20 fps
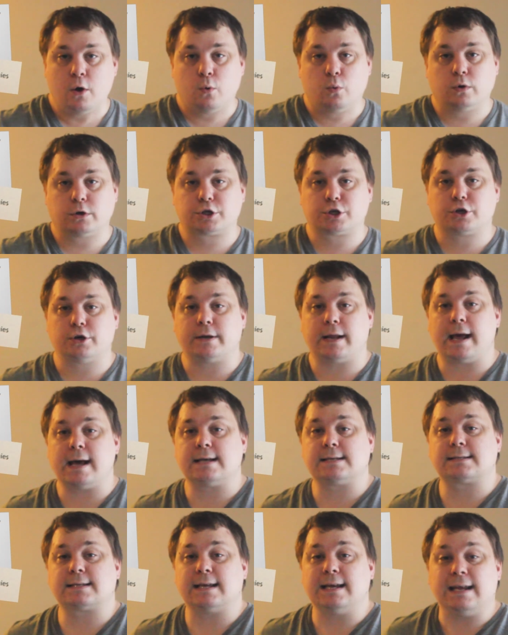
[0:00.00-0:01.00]
which could
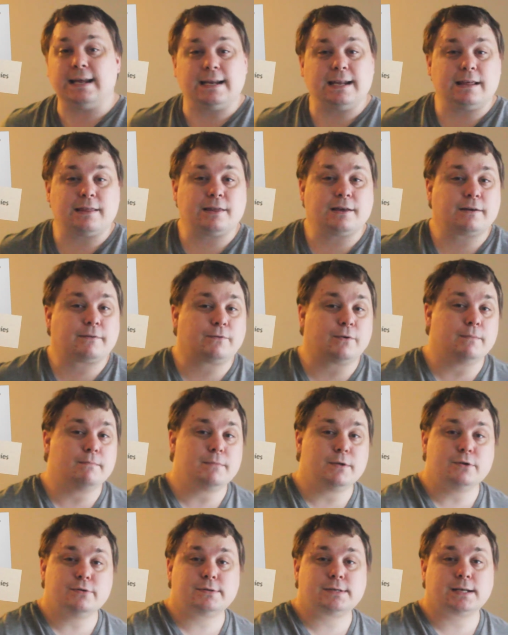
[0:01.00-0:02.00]
ask anything from
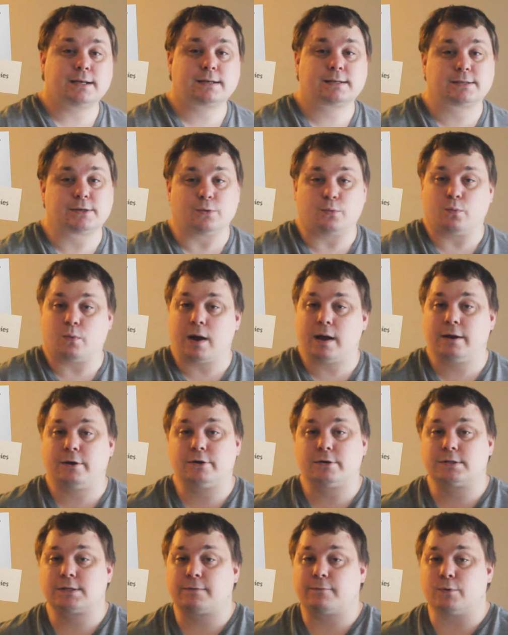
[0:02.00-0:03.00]
music to
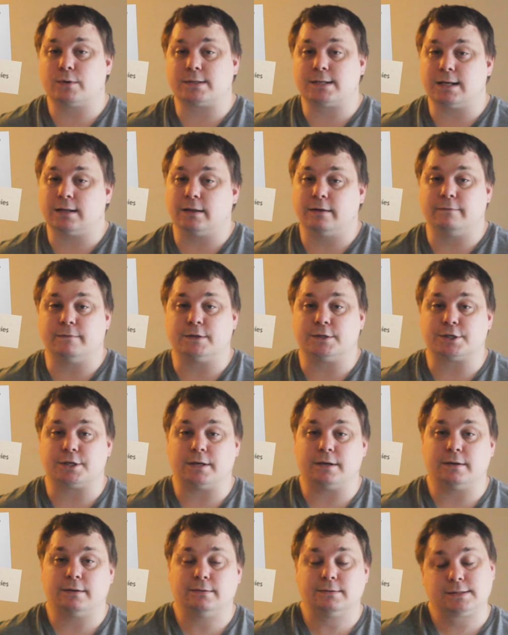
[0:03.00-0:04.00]
writers for television.
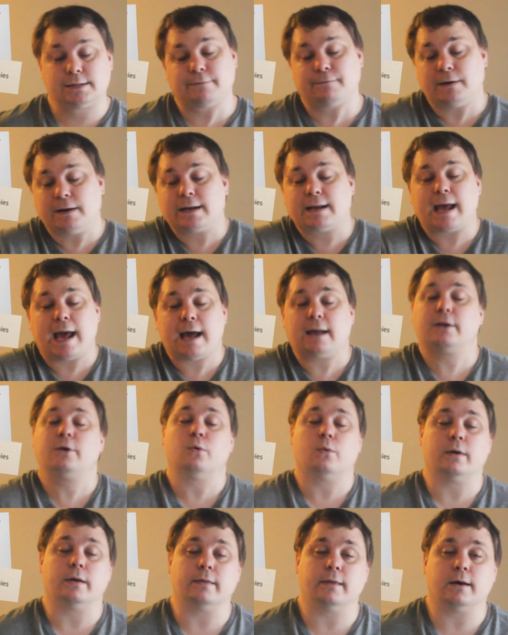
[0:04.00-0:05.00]
It's a fun
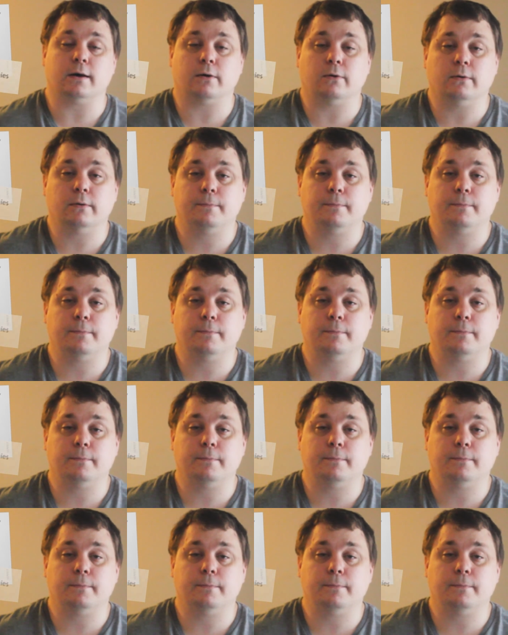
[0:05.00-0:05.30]
category though.